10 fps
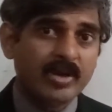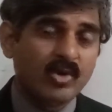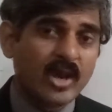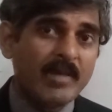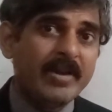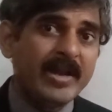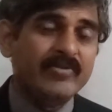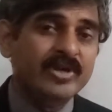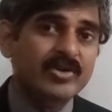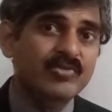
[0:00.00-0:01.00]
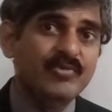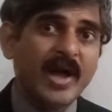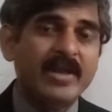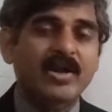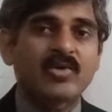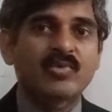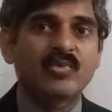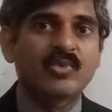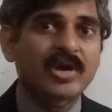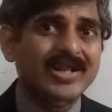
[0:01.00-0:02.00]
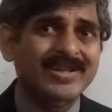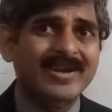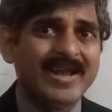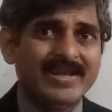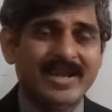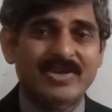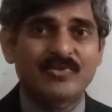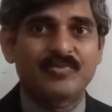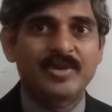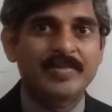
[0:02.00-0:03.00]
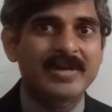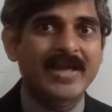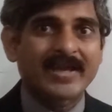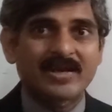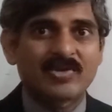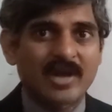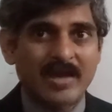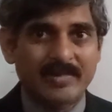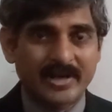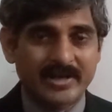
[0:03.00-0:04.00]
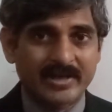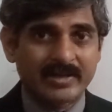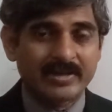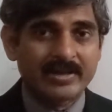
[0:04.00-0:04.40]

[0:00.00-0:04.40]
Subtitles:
collaborate. We need to find out what are the right kind of people I can collaborate with.